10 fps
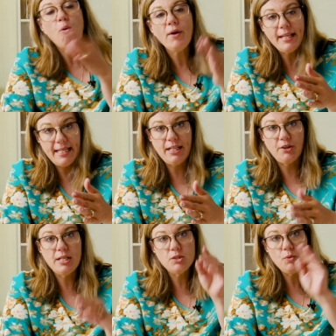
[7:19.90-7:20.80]
point
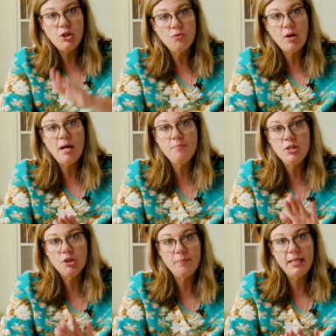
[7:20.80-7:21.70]
here is when you come
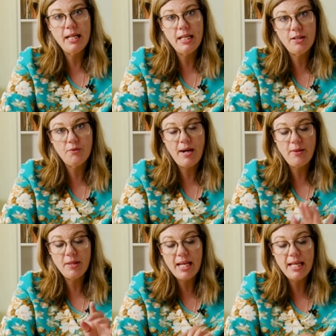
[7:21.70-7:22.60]
to your beginning of the
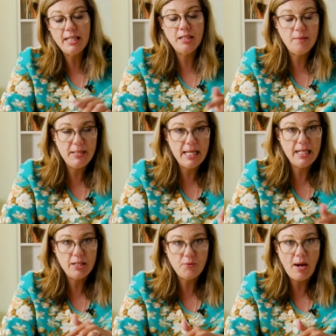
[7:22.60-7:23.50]
round, the end and the
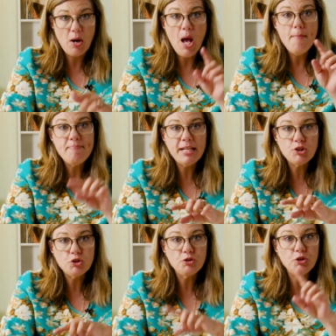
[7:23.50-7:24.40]
beginning of the round, make
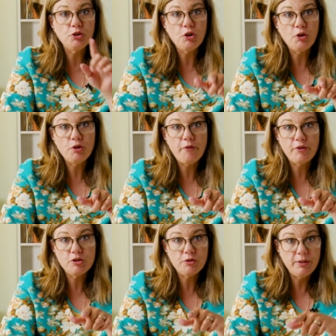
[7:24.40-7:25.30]
sure your yarn
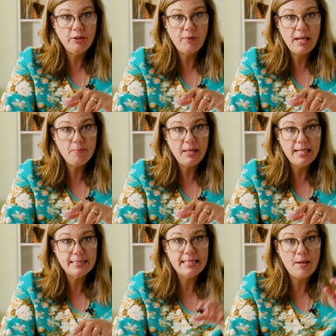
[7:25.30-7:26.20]
overs are in the right
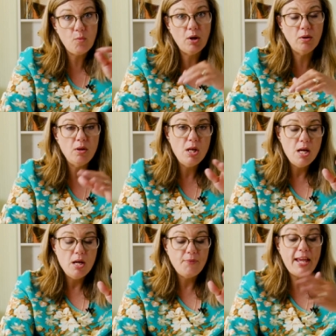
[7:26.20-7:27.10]
place. They will,
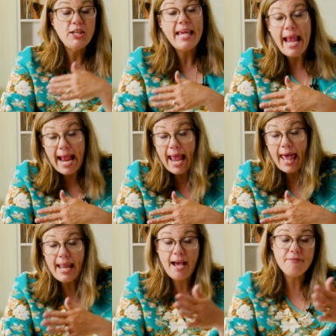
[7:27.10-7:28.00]
they
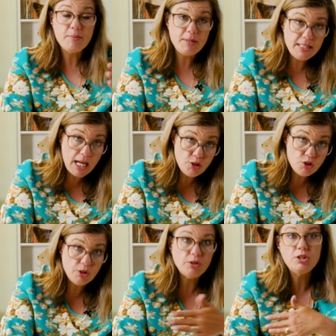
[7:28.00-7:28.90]
can have the
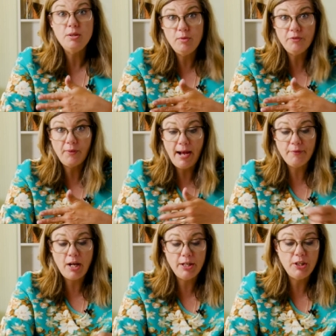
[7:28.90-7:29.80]
potential to move
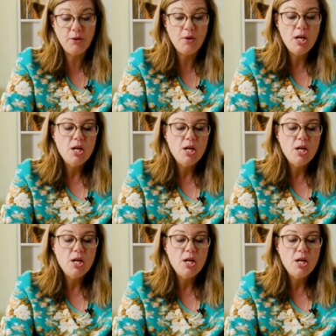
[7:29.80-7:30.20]
around on you.